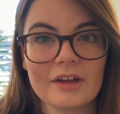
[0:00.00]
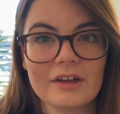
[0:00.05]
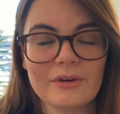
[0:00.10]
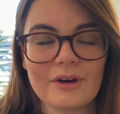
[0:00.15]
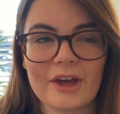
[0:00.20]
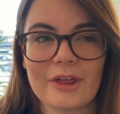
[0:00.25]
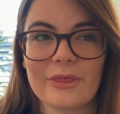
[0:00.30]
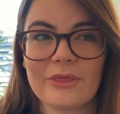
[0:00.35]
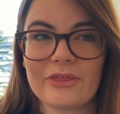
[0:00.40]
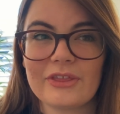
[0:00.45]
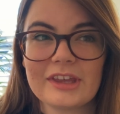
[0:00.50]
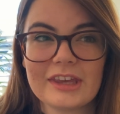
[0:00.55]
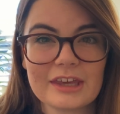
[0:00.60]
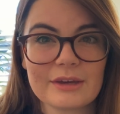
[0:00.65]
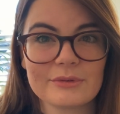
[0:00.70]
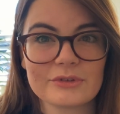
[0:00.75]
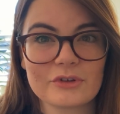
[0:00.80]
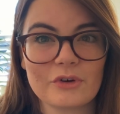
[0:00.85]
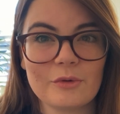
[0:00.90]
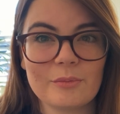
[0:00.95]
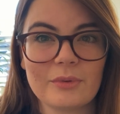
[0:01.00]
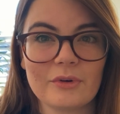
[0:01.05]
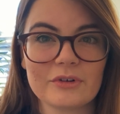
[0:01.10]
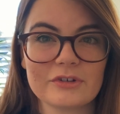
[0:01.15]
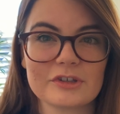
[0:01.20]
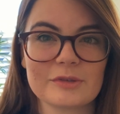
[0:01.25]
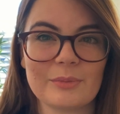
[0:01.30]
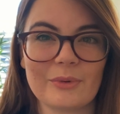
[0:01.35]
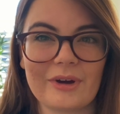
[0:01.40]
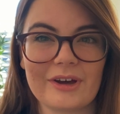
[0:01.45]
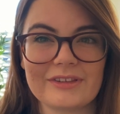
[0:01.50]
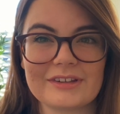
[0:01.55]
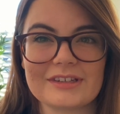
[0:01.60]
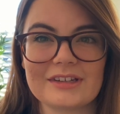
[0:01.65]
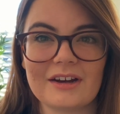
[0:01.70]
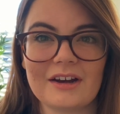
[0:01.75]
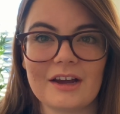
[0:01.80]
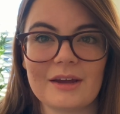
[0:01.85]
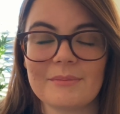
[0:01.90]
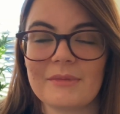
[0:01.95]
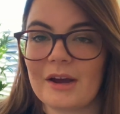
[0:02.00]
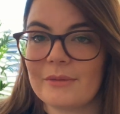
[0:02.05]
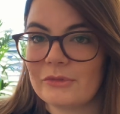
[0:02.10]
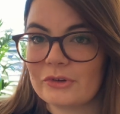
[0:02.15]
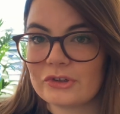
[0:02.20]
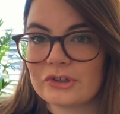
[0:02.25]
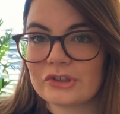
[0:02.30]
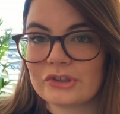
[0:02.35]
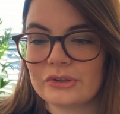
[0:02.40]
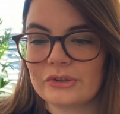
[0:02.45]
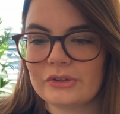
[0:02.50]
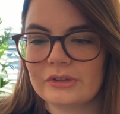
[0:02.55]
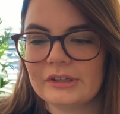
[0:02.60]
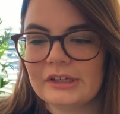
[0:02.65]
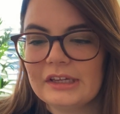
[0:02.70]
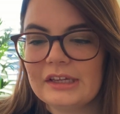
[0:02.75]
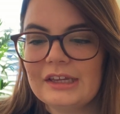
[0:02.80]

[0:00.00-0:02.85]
I think it was called Blogspot at the time, I'm not sure.